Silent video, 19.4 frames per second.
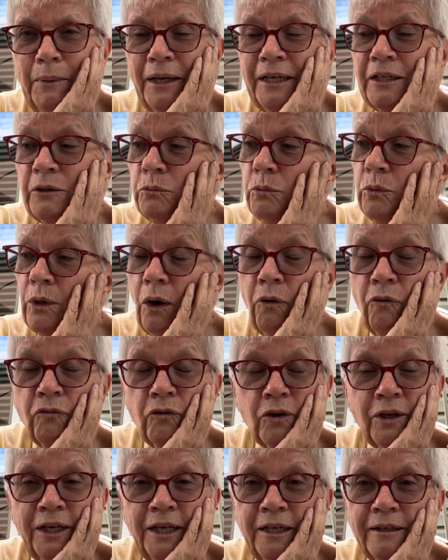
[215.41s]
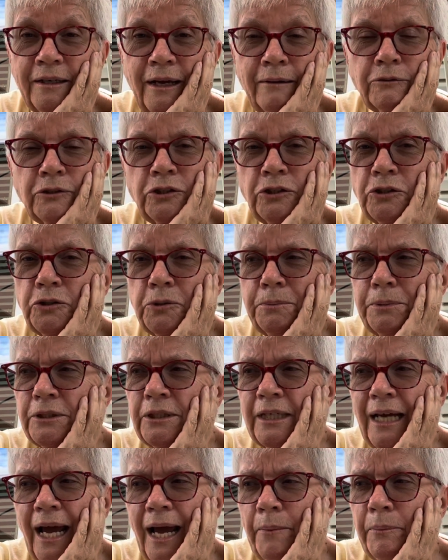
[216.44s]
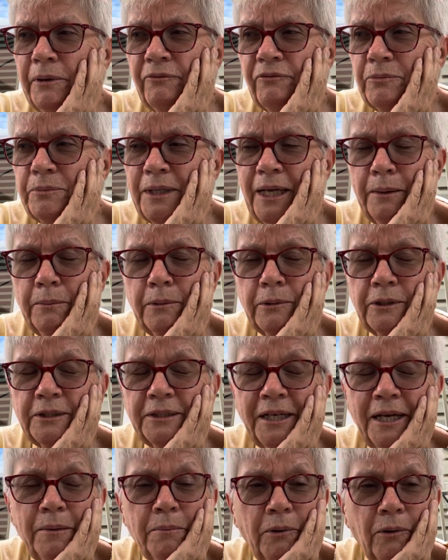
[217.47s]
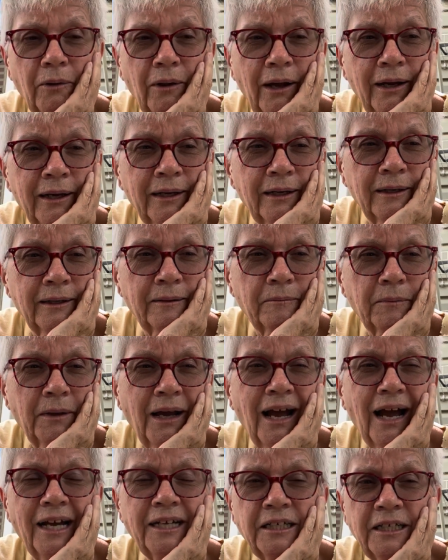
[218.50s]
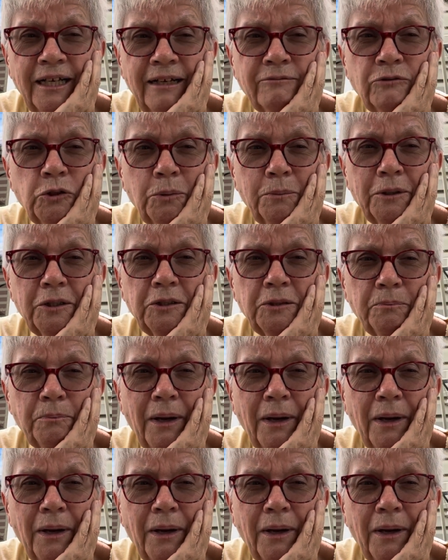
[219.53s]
I didn't overeat. I was just too busy hopping from table to table. I um, I did have too much.